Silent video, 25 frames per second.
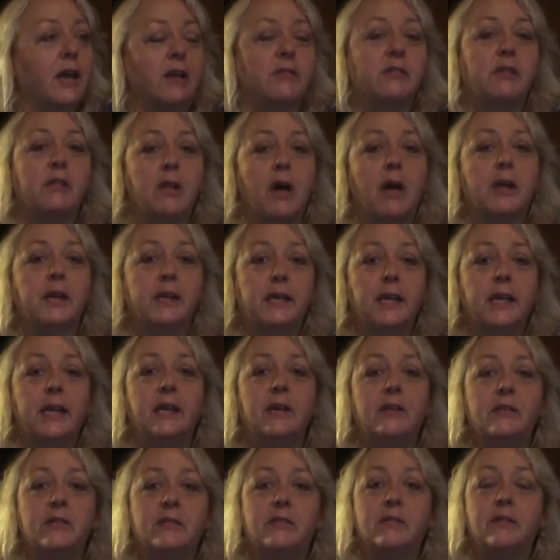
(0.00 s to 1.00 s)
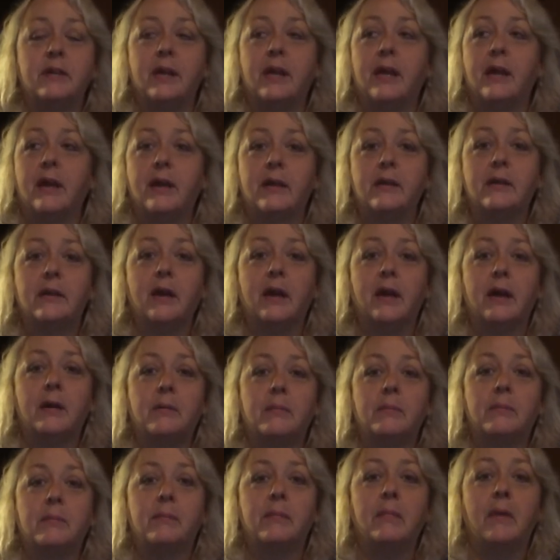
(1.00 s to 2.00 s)
has a lot of needs, and
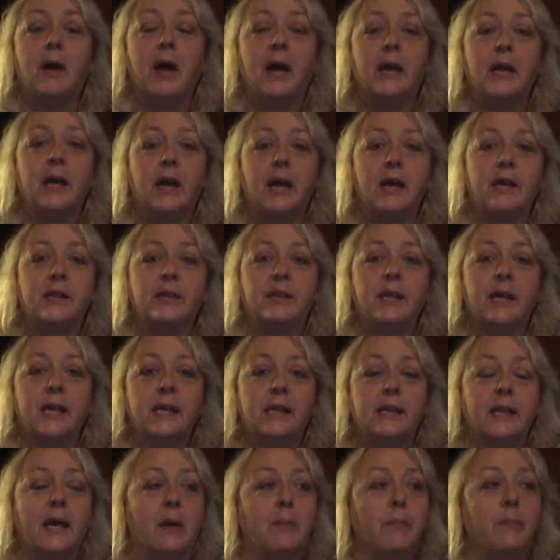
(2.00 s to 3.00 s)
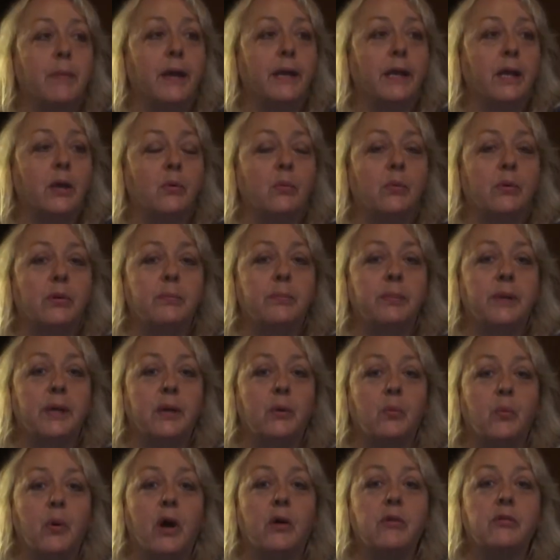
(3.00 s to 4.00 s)
I think that money would
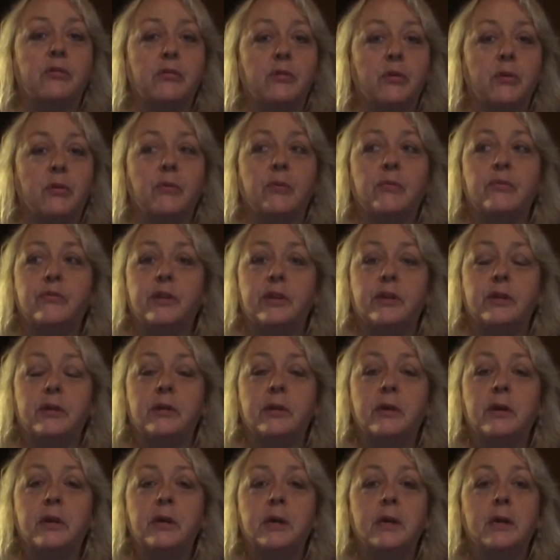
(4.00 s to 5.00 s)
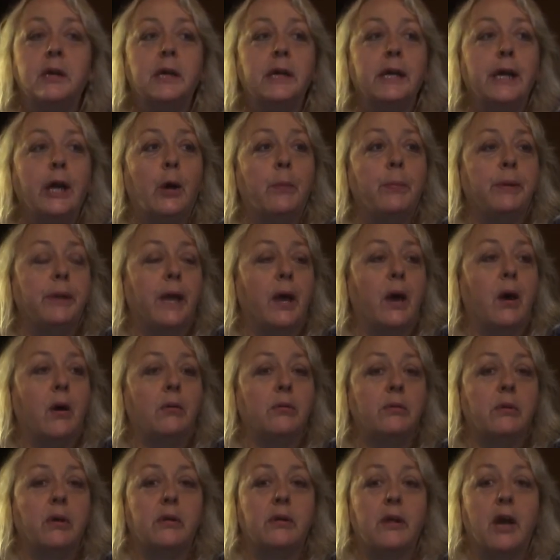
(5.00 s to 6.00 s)
be well served in helping
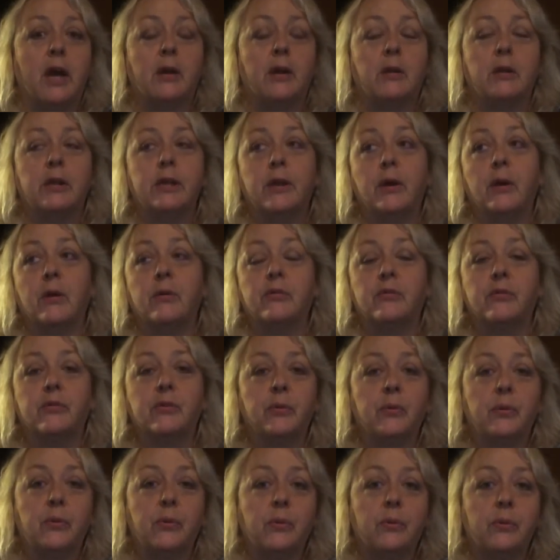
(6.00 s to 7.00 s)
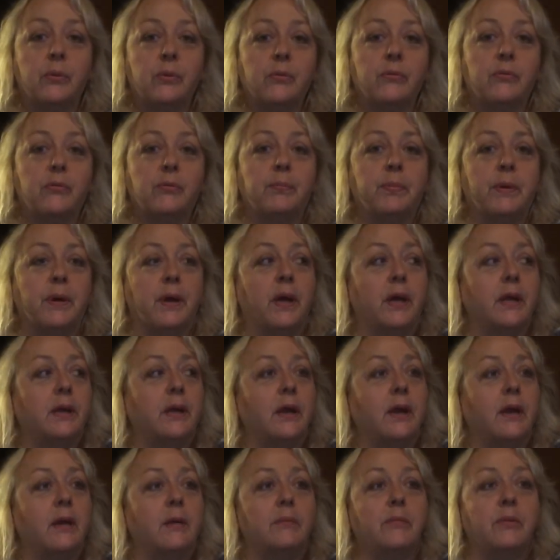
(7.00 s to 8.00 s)
out on not only our schools, but
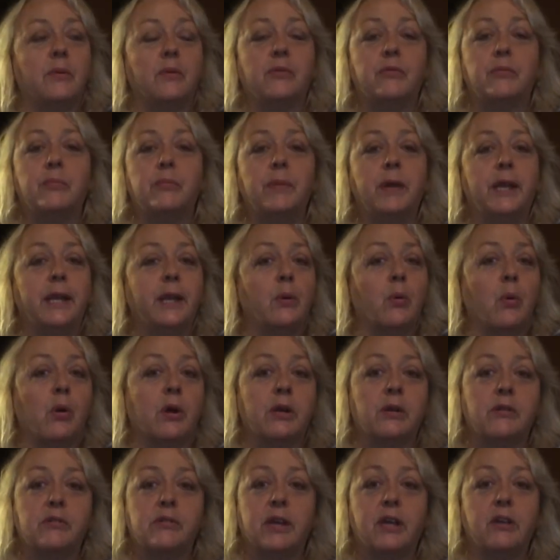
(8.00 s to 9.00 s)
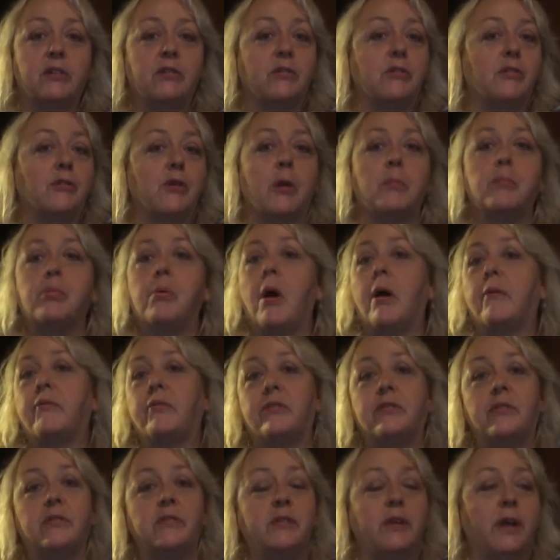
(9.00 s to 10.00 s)
there's many organizations,
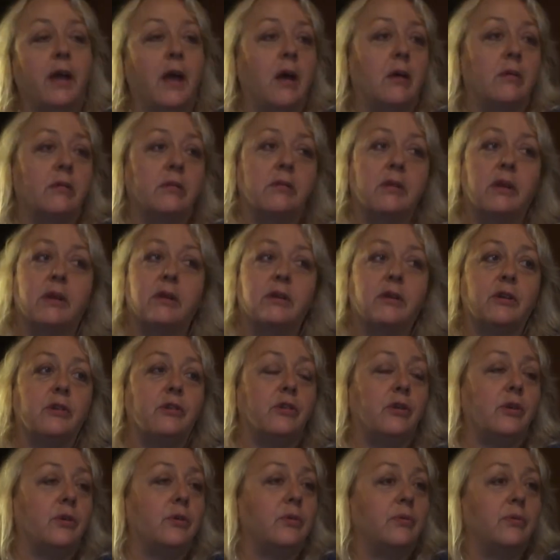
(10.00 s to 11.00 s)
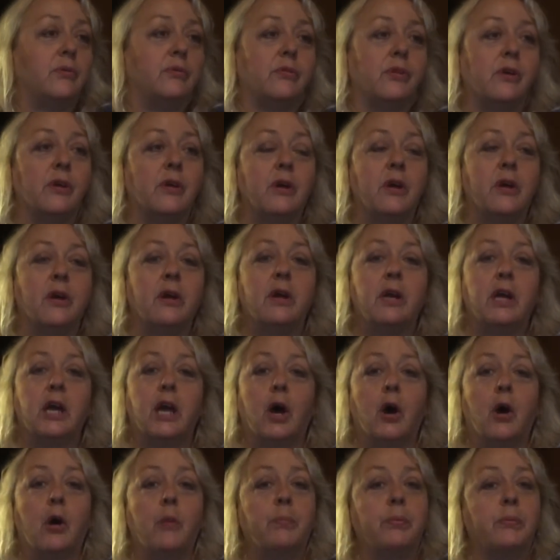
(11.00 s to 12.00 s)
nonprofits in towns that could use
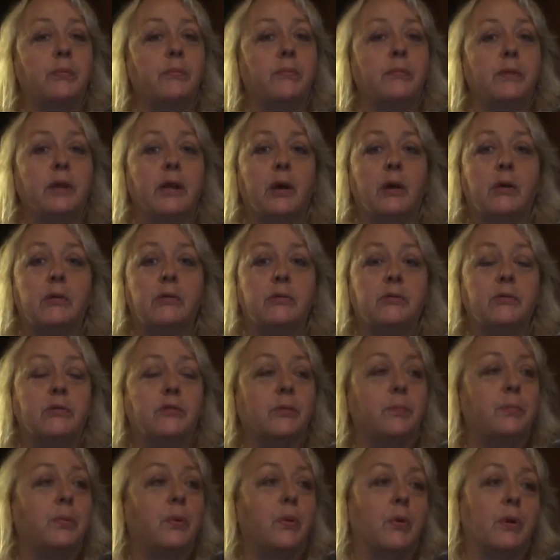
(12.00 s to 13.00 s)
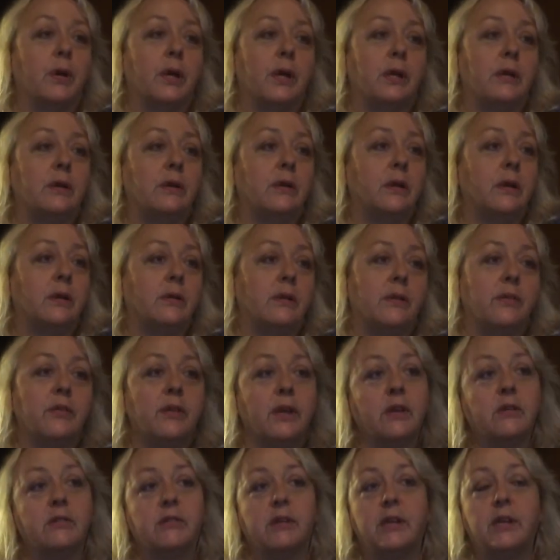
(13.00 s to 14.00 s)
help and supporting the
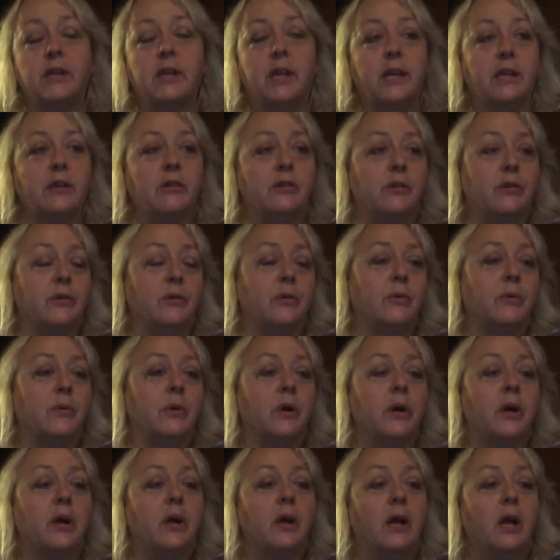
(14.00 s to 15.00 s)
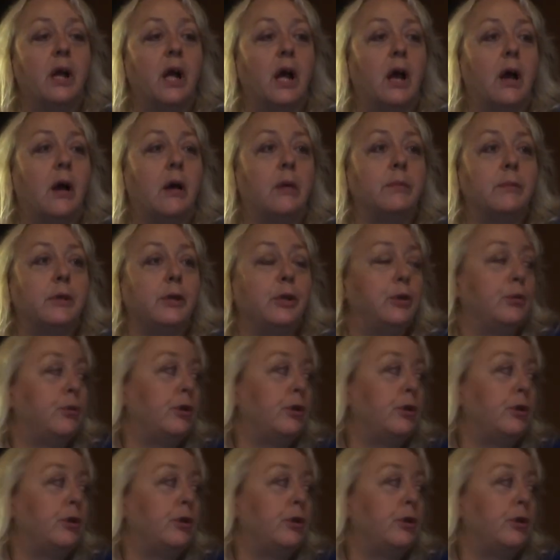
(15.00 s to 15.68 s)
things that they do. I'm